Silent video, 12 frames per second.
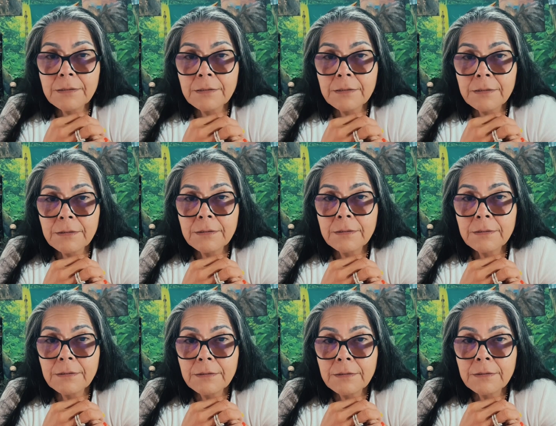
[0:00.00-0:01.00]

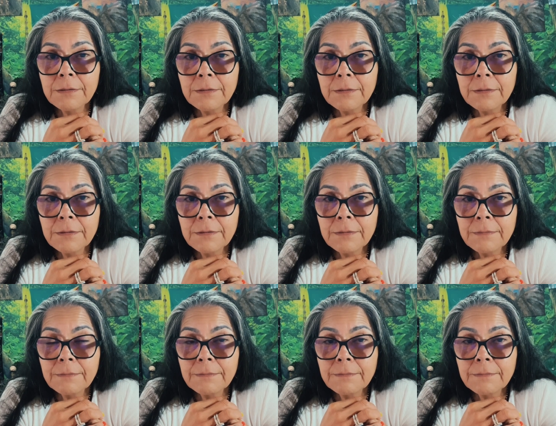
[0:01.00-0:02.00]

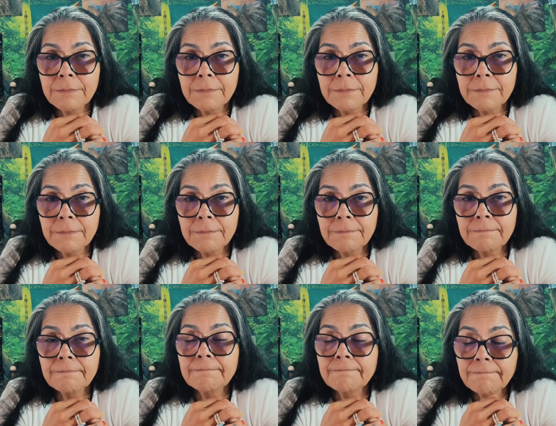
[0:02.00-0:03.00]

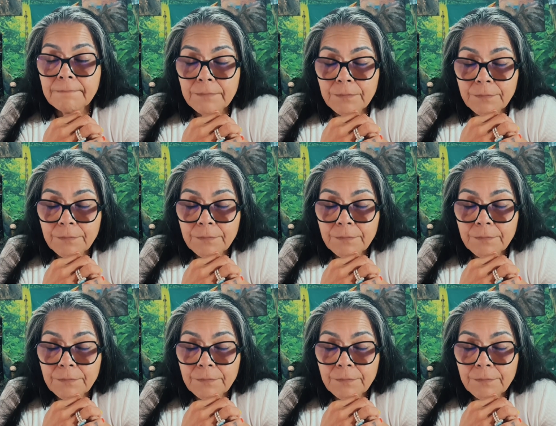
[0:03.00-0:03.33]
(silence)